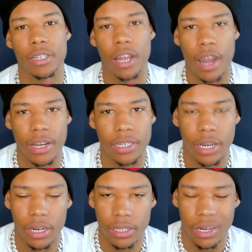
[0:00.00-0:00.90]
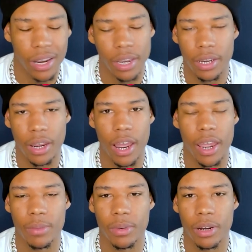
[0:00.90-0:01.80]
I like text. I hate I
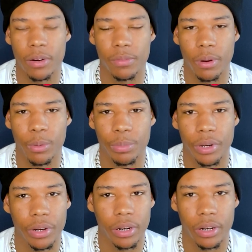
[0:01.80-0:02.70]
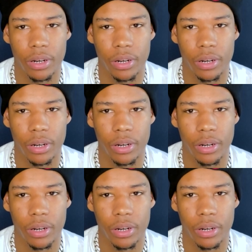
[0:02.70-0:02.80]
hate being on phone. Period.